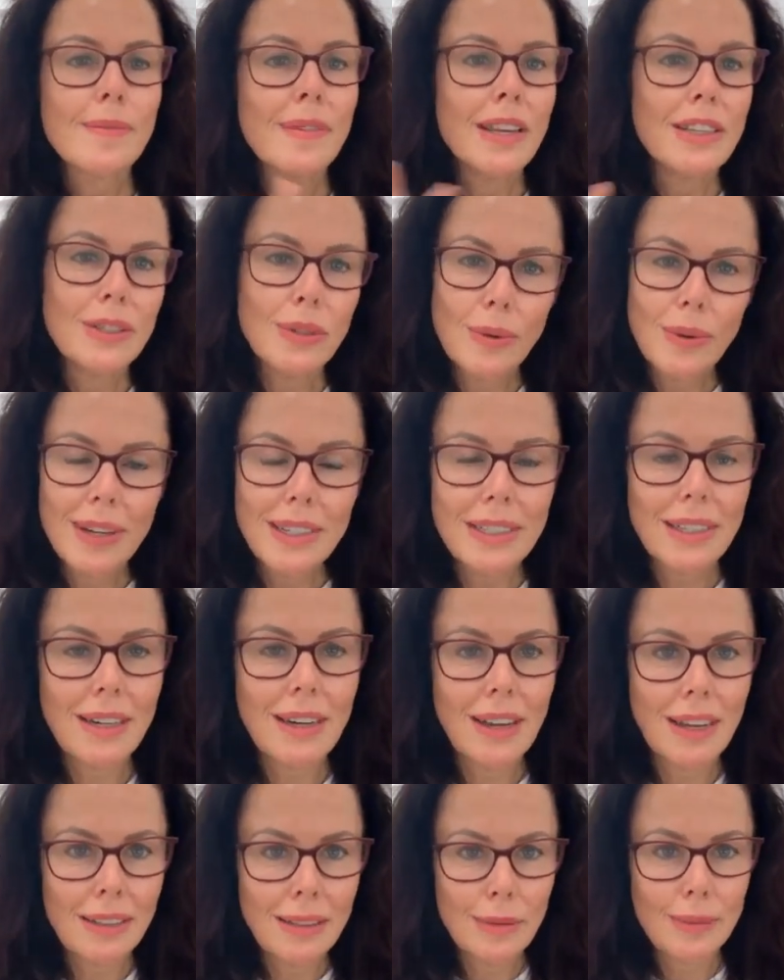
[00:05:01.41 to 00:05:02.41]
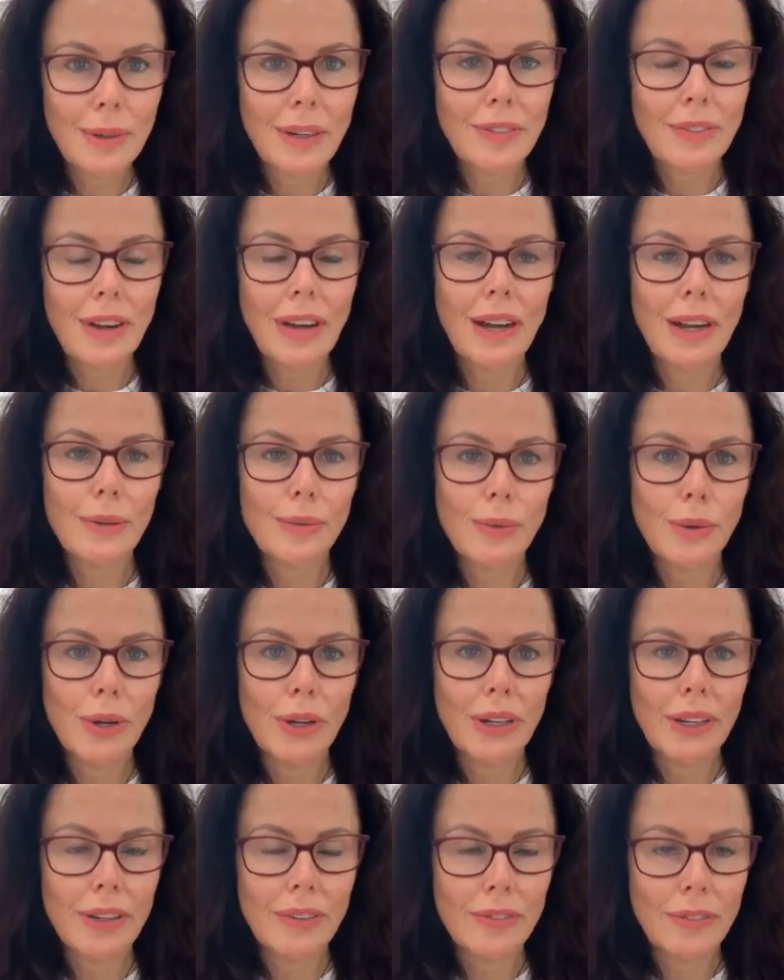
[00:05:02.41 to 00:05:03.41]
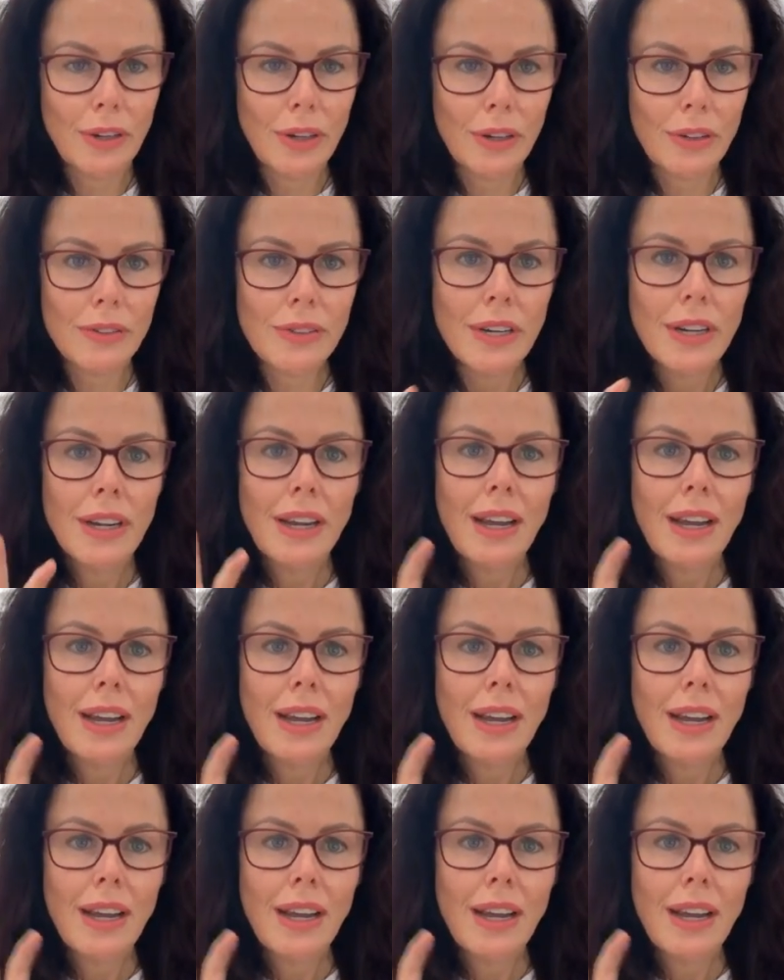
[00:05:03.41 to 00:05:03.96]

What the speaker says: There's always an element of hard work involved.